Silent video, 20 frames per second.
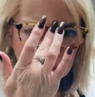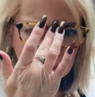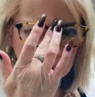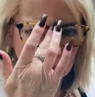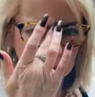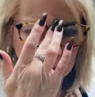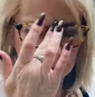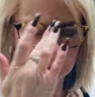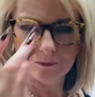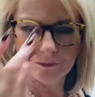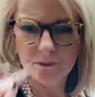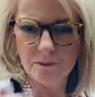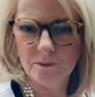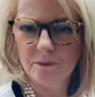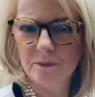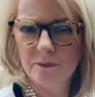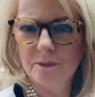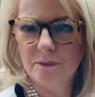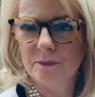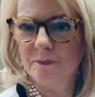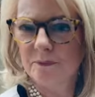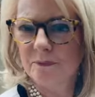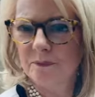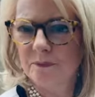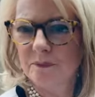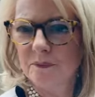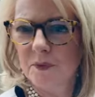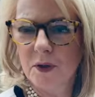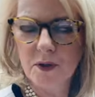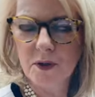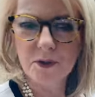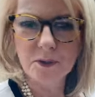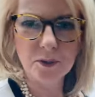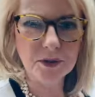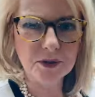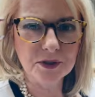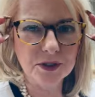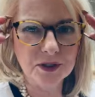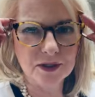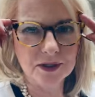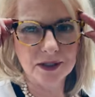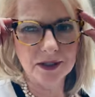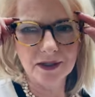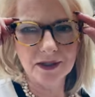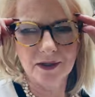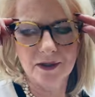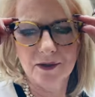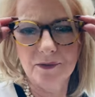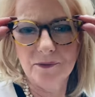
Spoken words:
Ooh. What do you think?